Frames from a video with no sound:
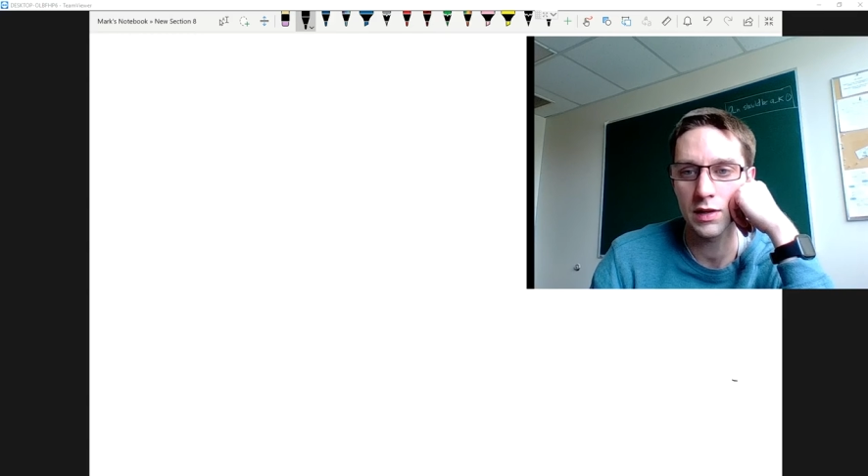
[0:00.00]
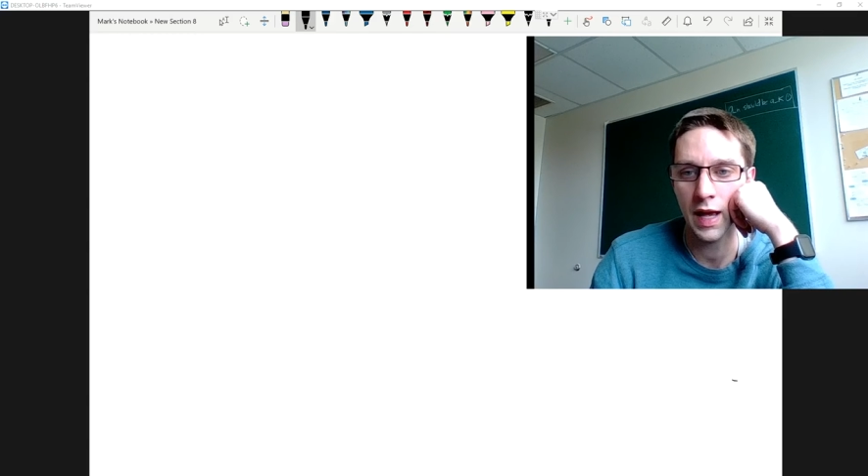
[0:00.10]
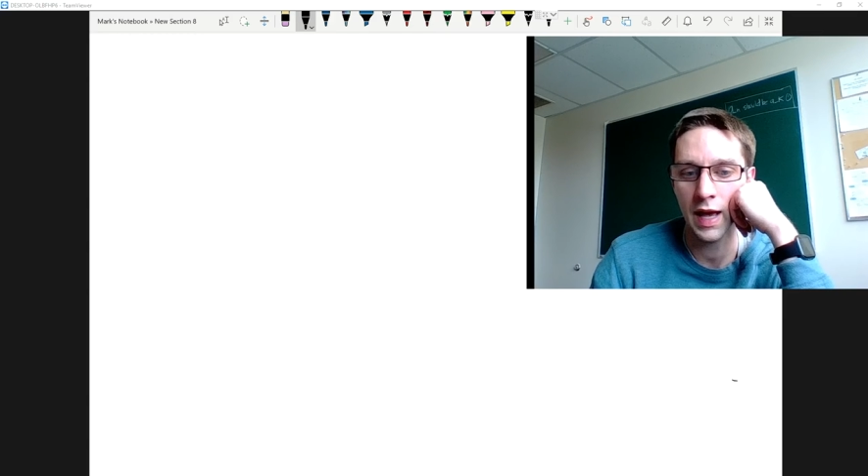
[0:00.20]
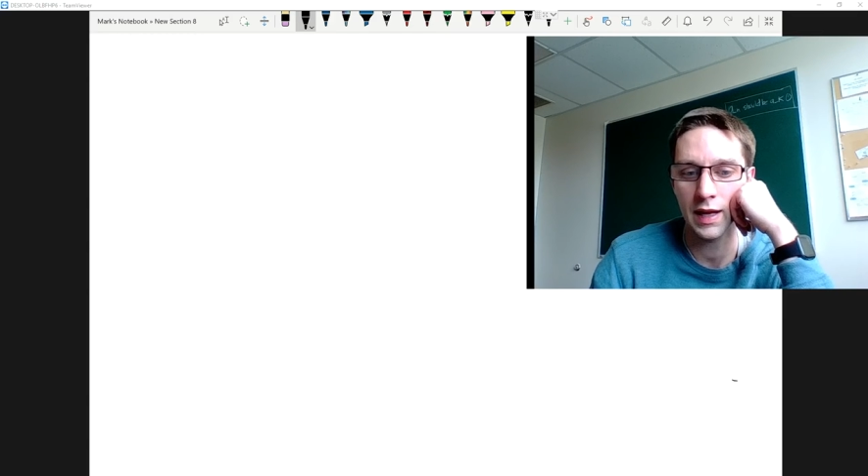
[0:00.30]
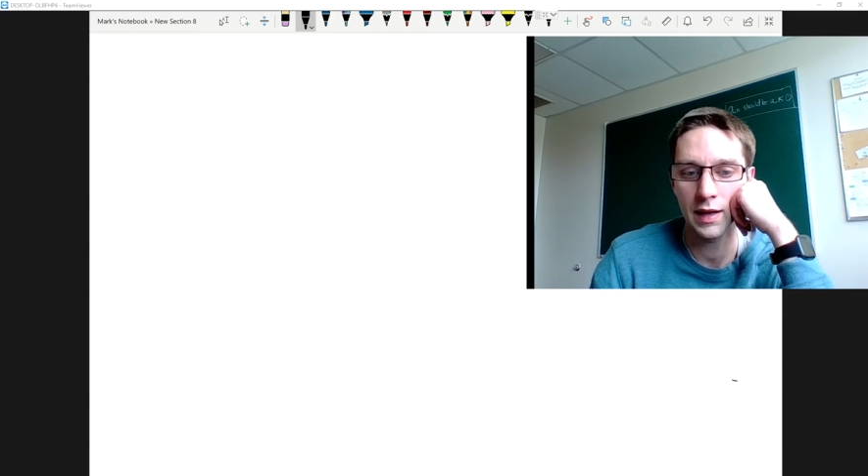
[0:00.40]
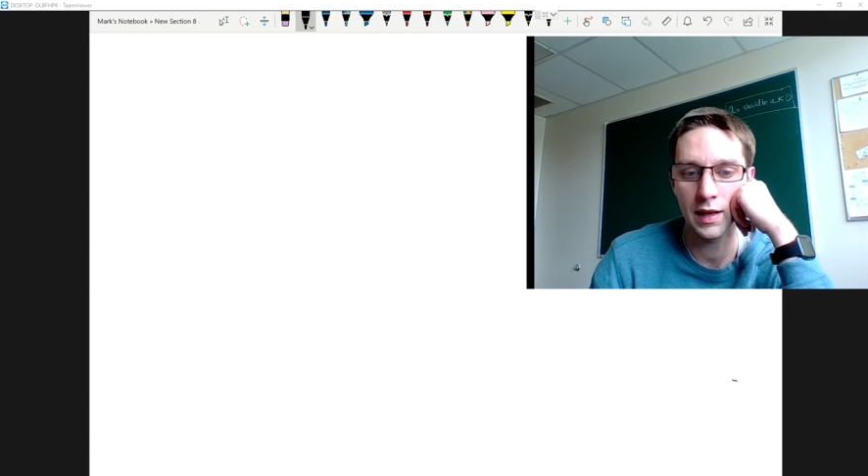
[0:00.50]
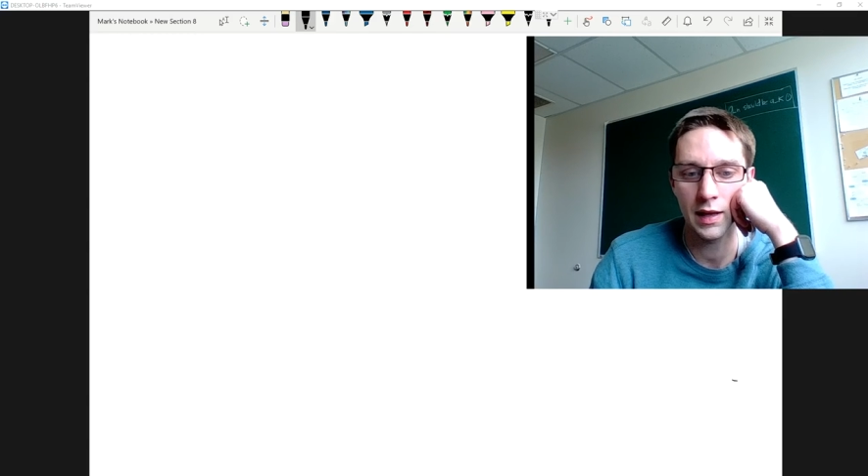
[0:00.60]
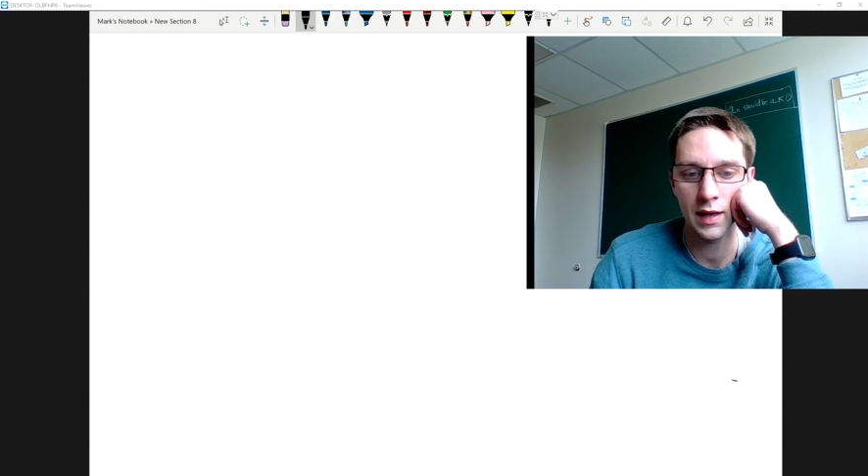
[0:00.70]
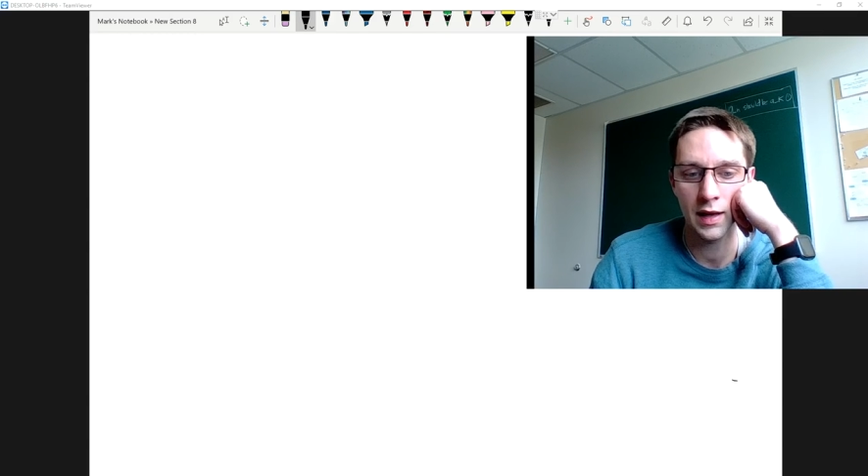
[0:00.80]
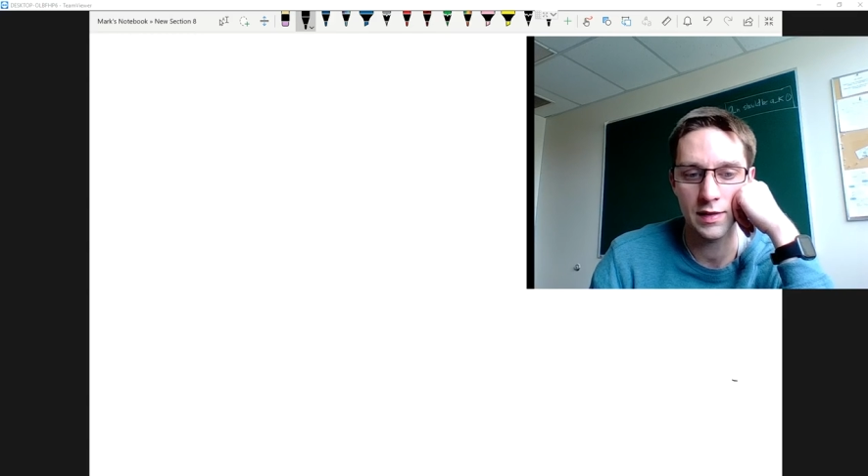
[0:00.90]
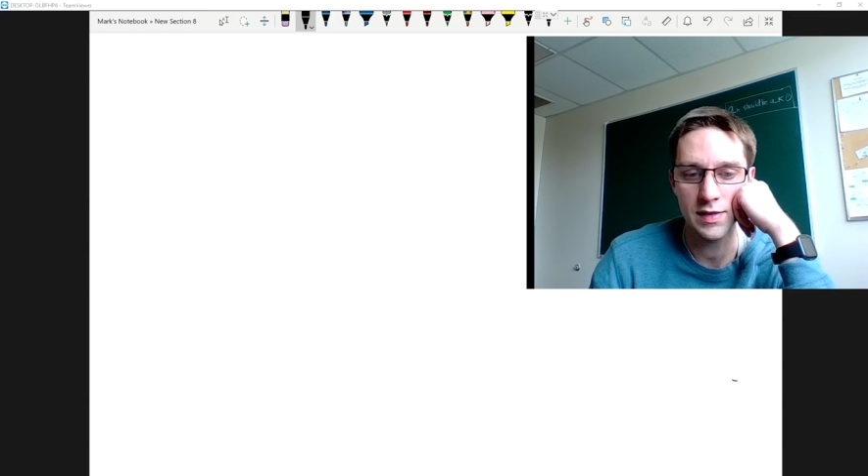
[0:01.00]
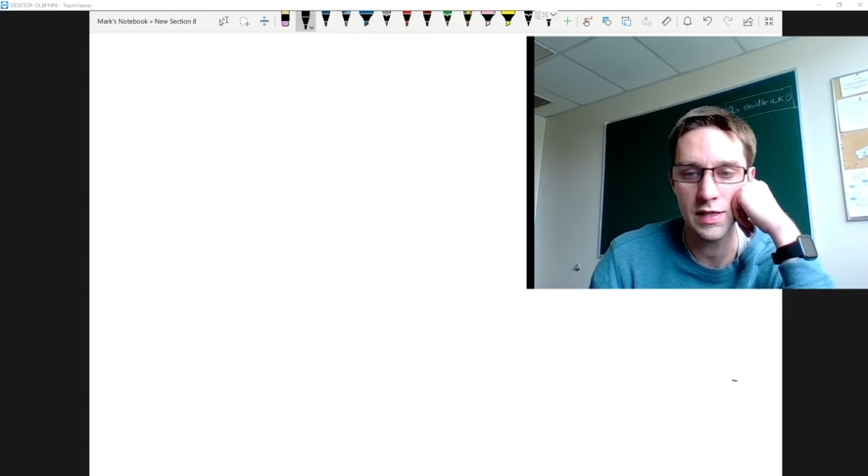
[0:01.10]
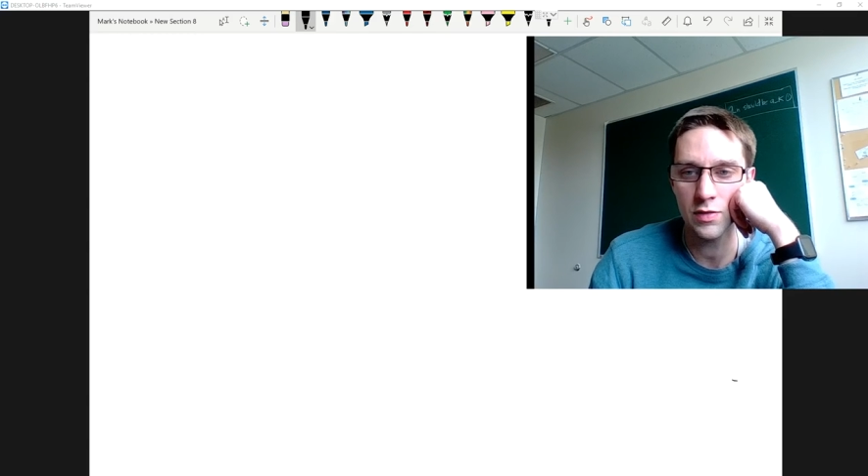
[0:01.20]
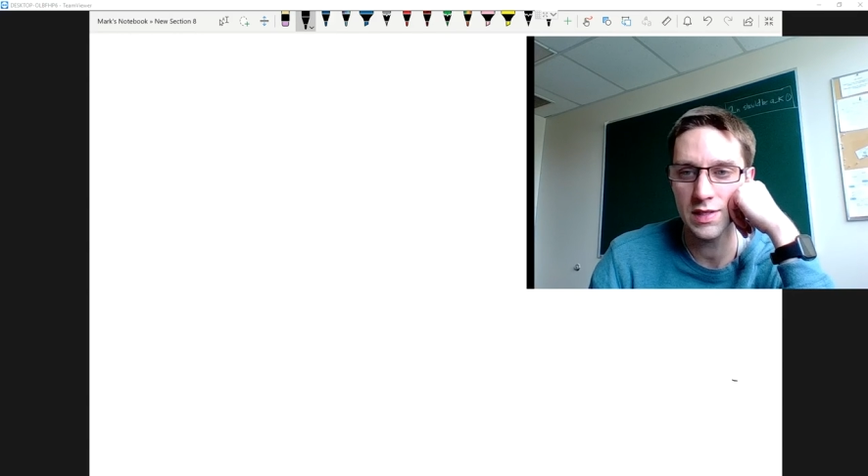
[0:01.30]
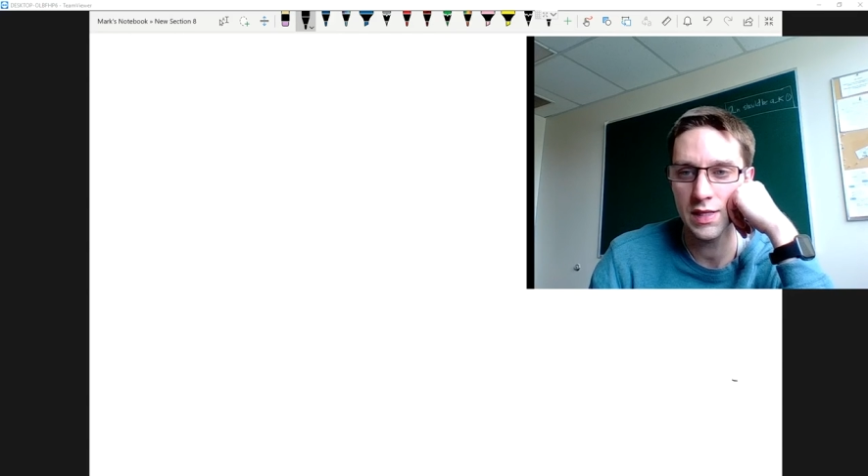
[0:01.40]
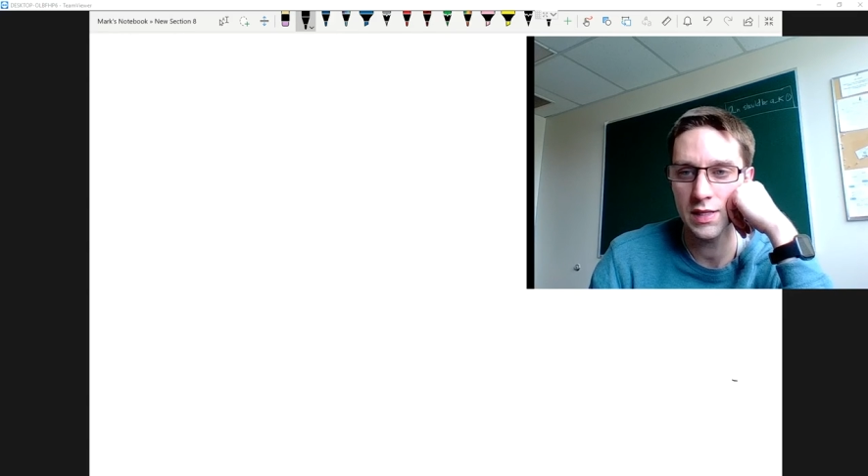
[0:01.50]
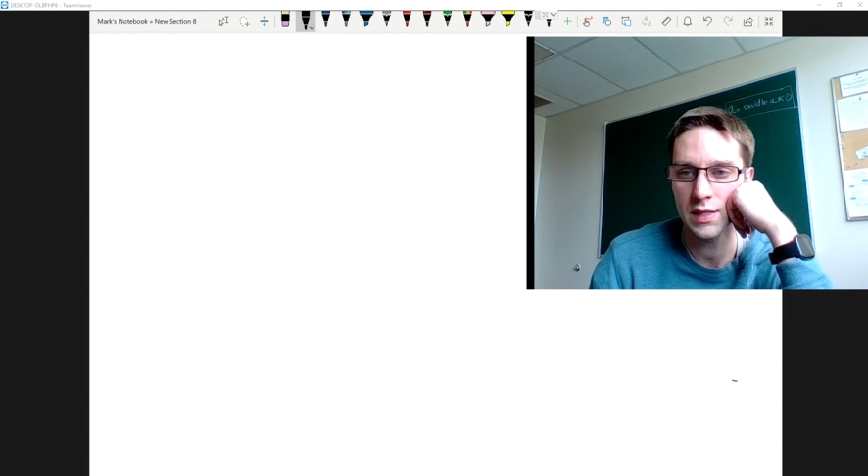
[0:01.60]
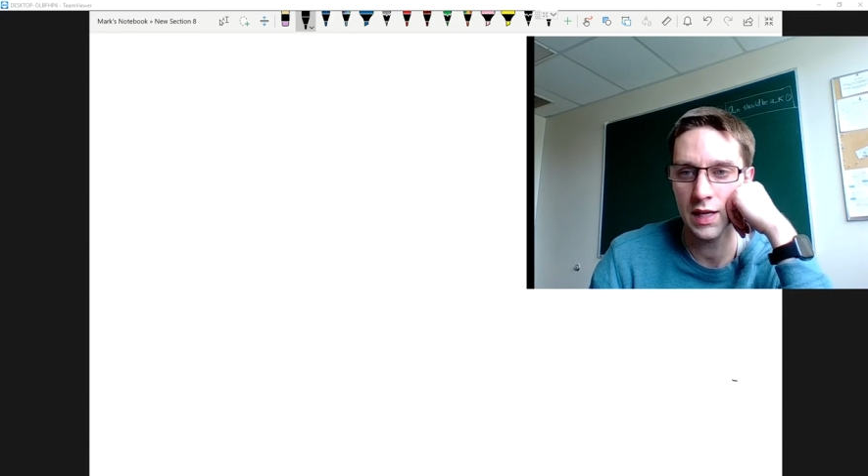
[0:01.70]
at sequences